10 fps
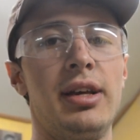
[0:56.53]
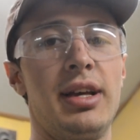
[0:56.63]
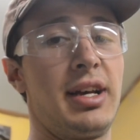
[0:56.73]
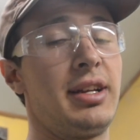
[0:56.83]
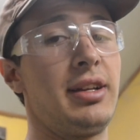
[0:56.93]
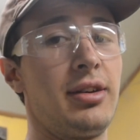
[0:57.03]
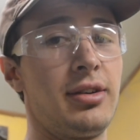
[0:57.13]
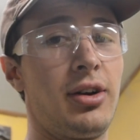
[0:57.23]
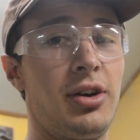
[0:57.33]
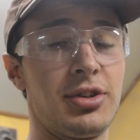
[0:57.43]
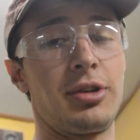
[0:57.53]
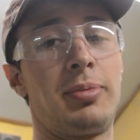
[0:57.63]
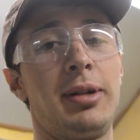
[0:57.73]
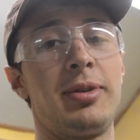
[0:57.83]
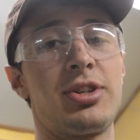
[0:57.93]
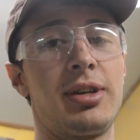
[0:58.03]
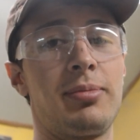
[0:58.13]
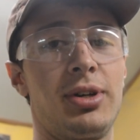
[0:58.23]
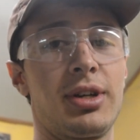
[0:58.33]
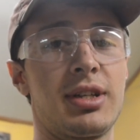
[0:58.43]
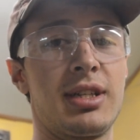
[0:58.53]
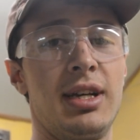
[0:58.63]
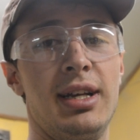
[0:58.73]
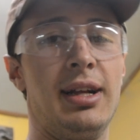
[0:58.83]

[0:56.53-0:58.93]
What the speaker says: and also published in books